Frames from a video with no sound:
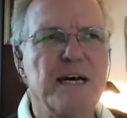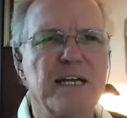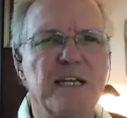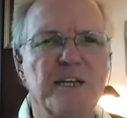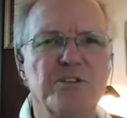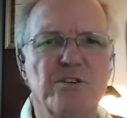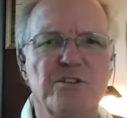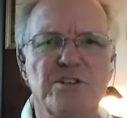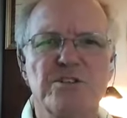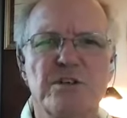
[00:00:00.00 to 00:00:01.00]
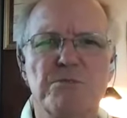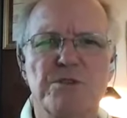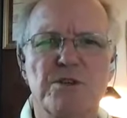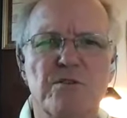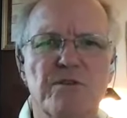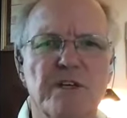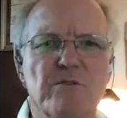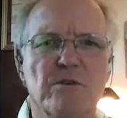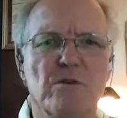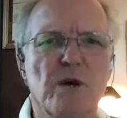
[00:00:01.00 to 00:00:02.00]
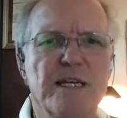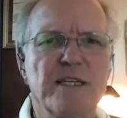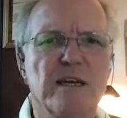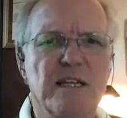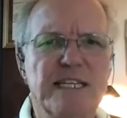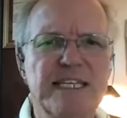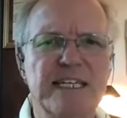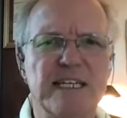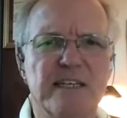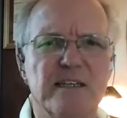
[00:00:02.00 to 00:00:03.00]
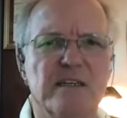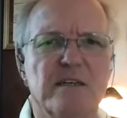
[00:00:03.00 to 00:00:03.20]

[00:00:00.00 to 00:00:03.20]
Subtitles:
unless you're just observing quite cleanly.